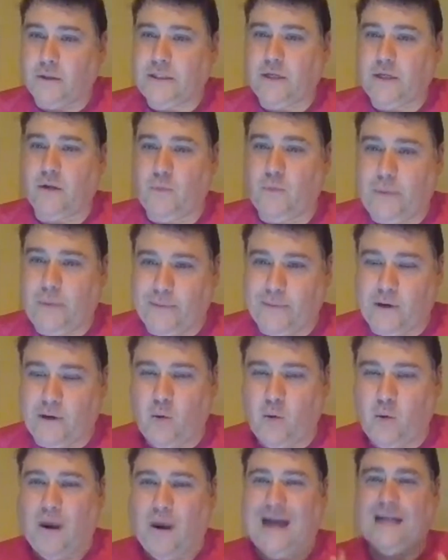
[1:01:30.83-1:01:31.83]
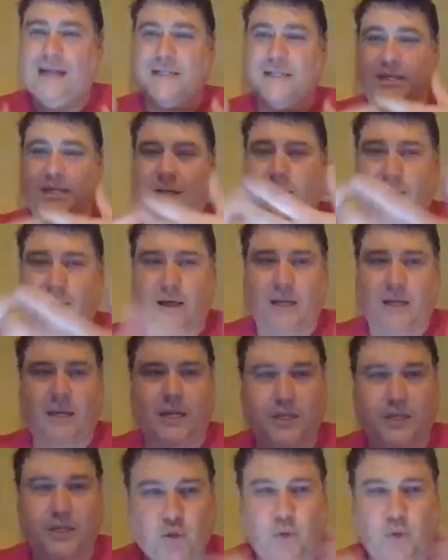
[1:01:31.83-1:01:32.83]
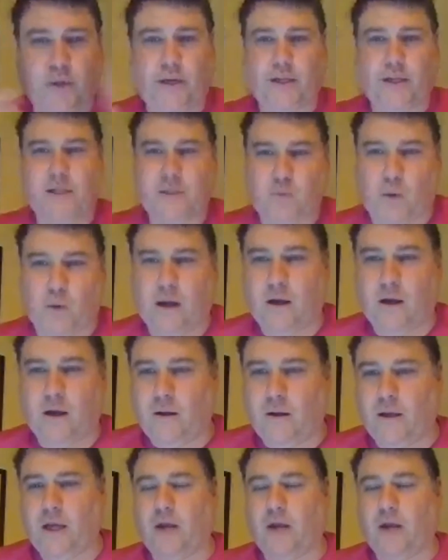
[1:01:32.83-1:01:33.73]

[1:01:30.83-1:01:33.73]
So people could watch it and enjoy it as well.